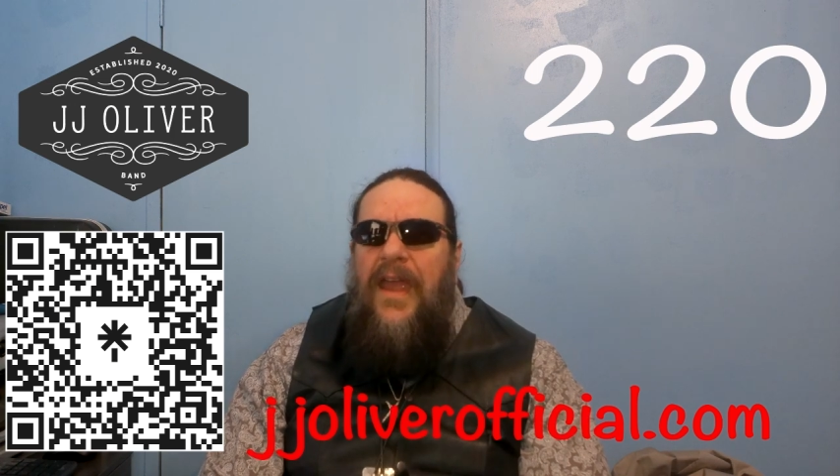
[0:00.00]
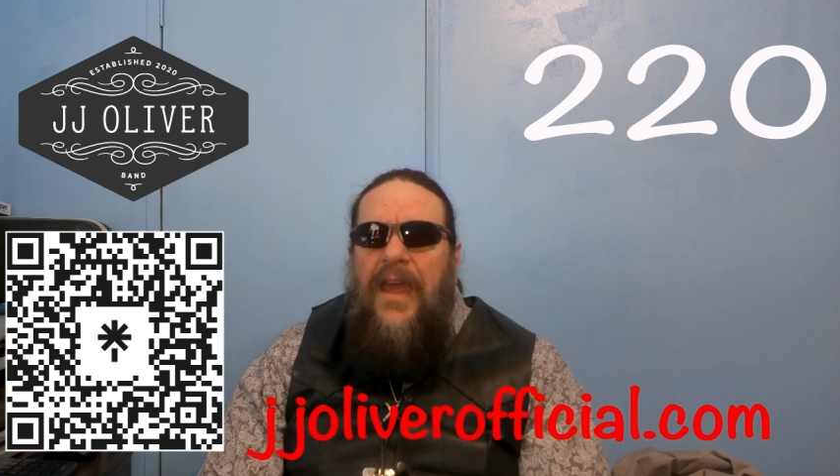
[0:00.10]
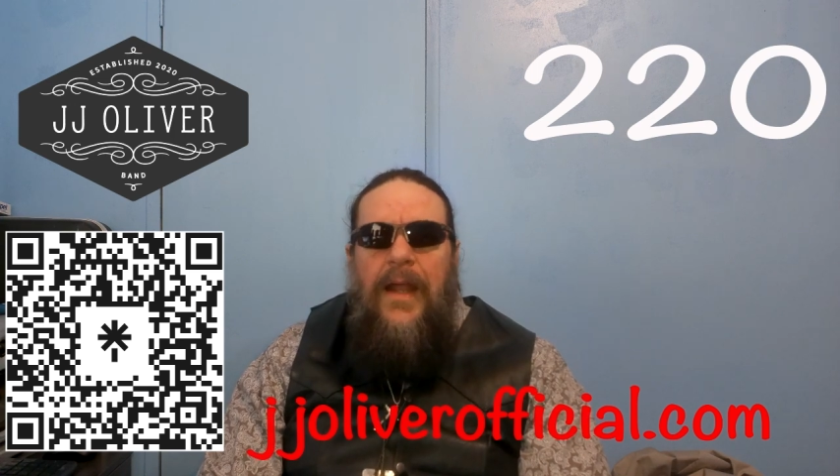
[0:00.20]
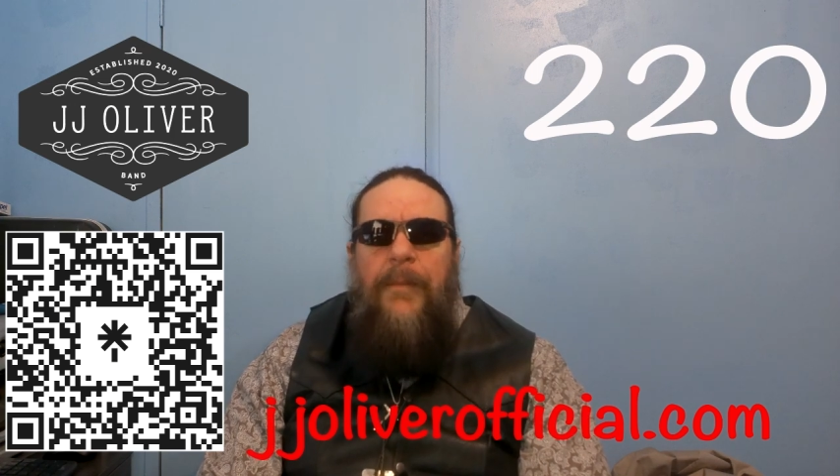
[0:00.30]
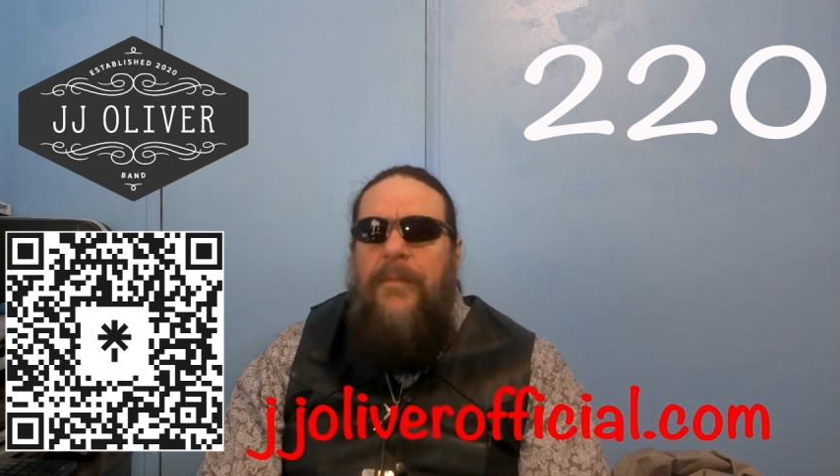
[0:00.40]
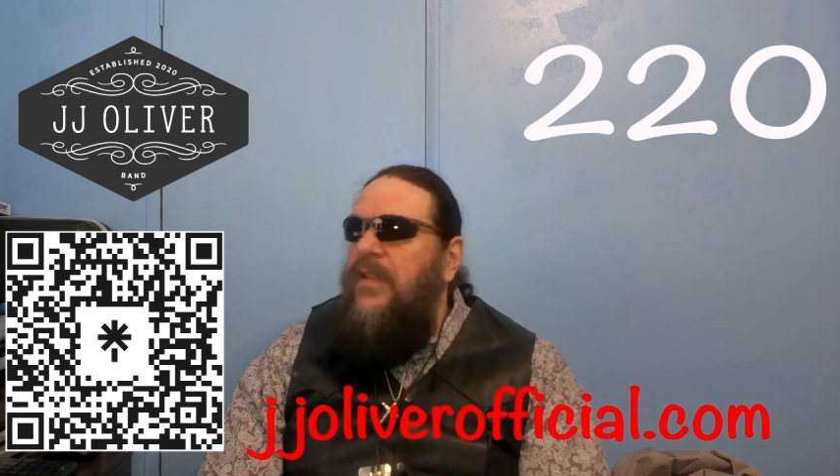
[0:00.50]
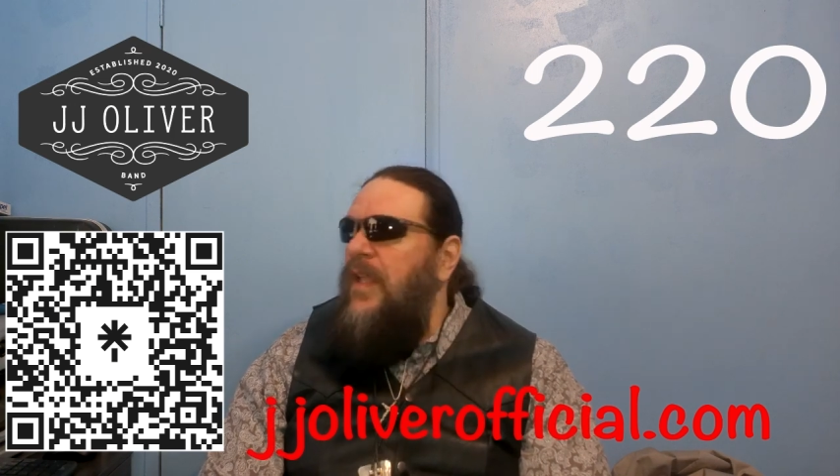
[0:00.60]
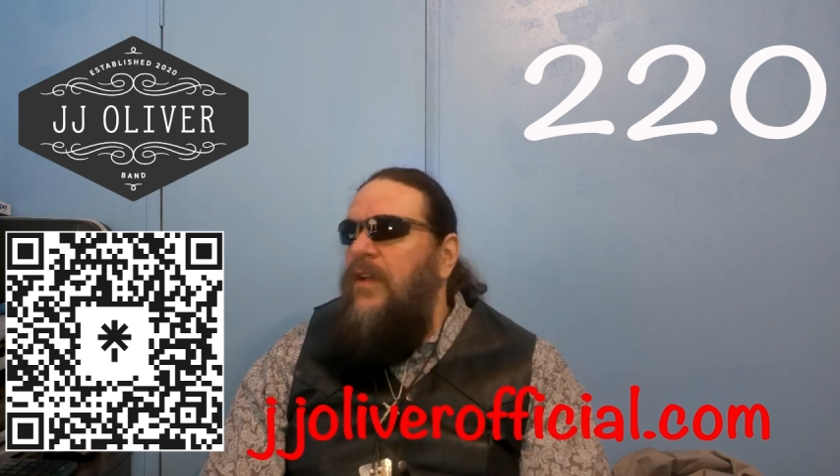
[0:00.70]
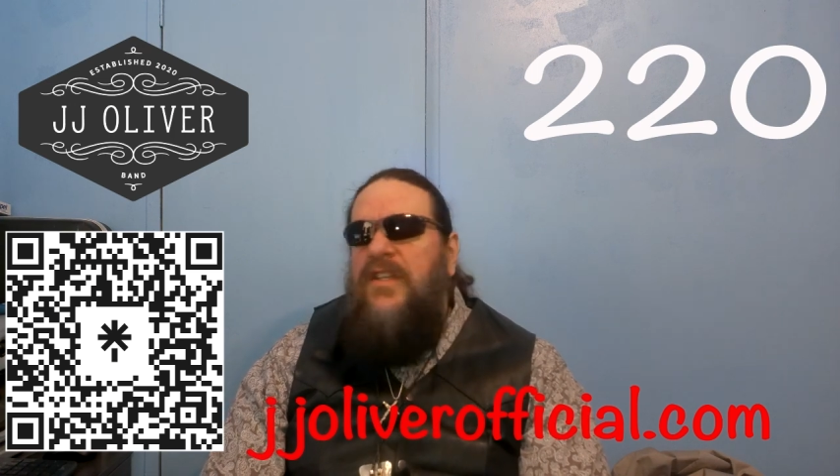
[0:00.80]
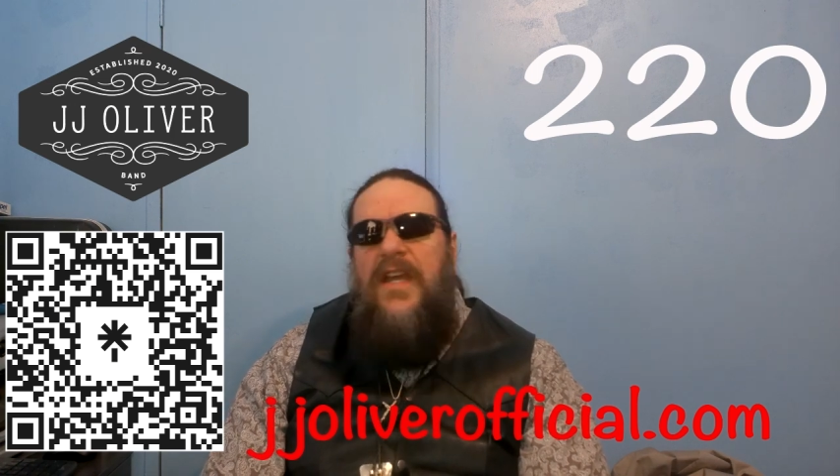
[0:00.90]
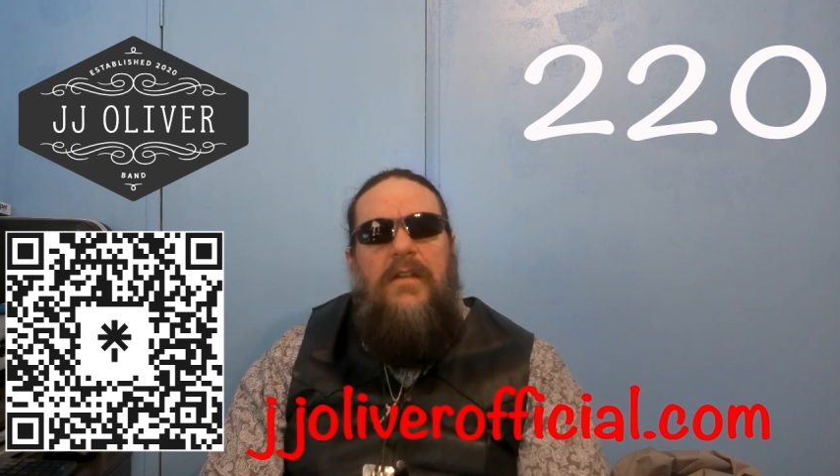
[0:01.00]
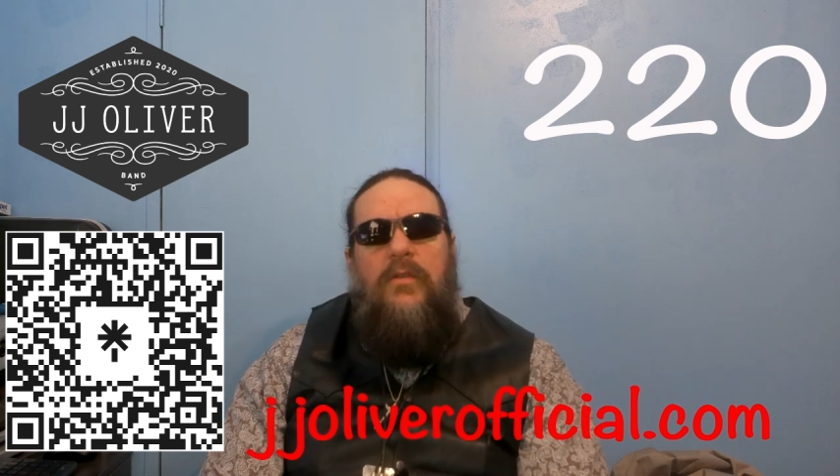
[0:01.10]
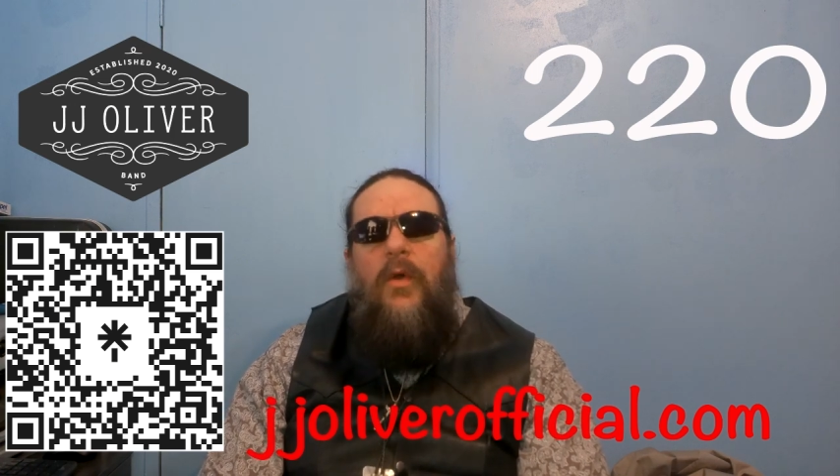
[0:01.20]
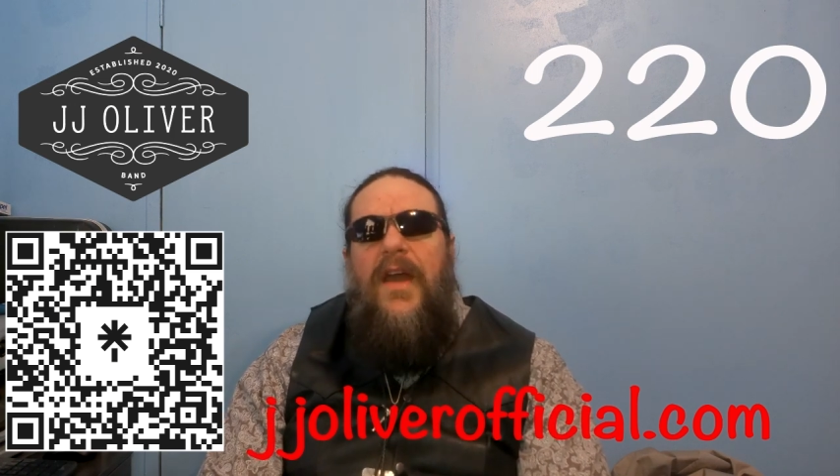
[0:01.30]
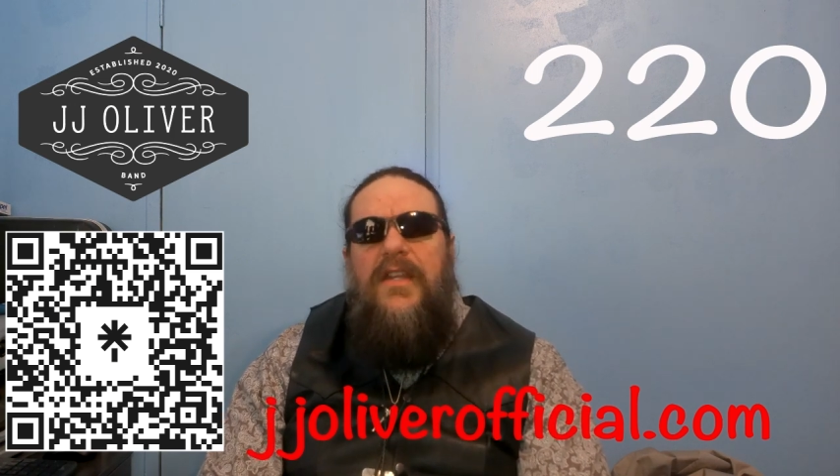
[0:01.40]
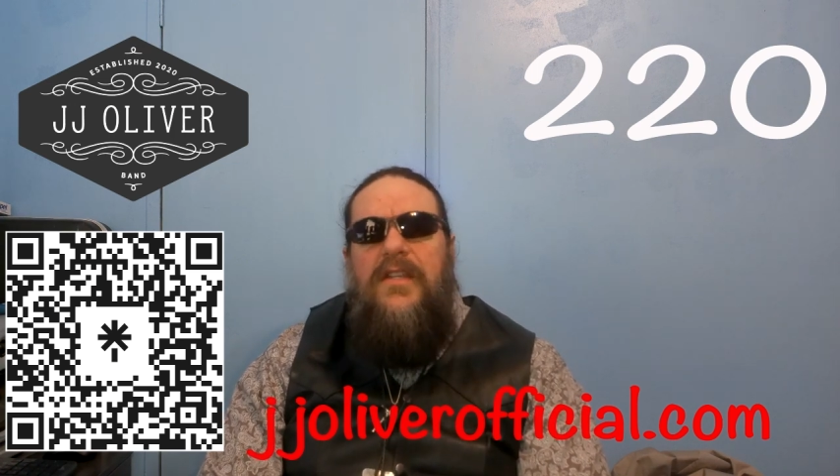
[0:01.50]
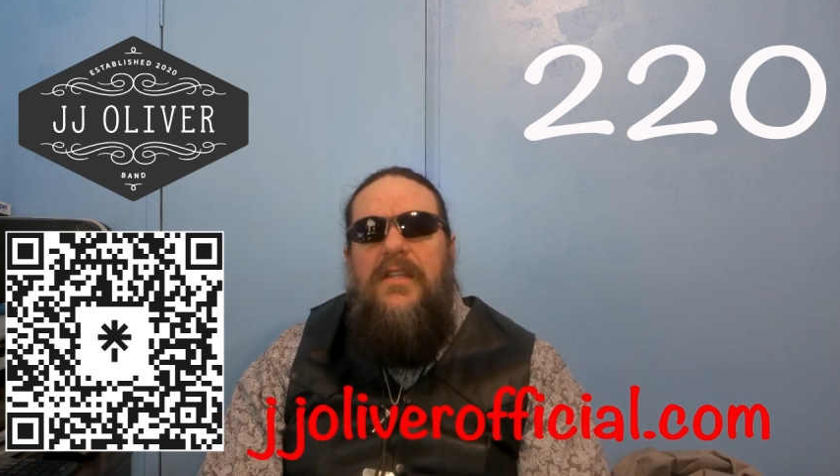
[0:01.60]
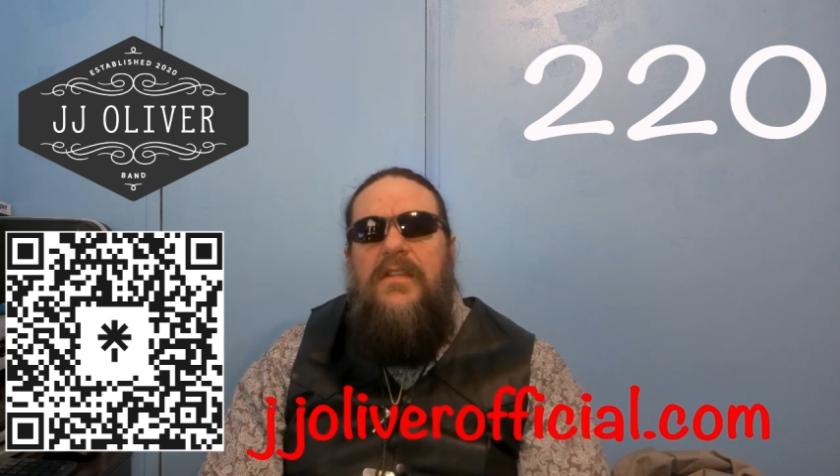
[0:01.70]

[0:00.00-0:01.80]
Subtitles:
and I'm in downtown twice.